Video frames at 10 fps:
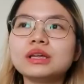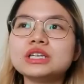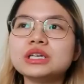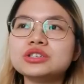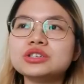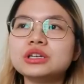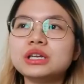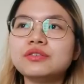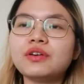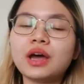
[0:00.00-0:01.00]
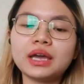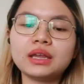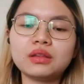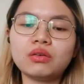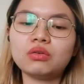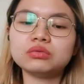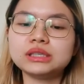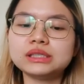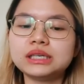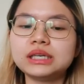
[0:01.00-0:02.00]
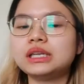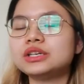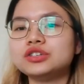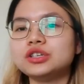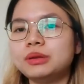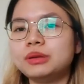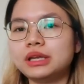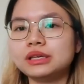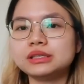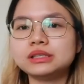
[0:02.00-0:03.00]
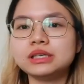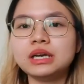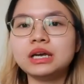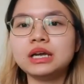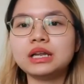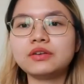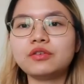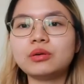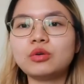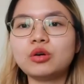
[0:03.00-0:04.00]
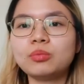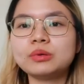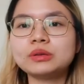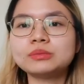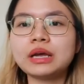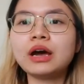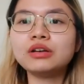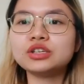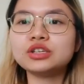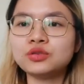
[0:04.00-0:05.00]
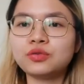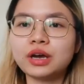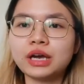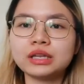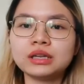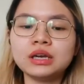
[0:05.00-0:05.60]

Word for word: essentially find all these industry players? Like from your perspective, how did you find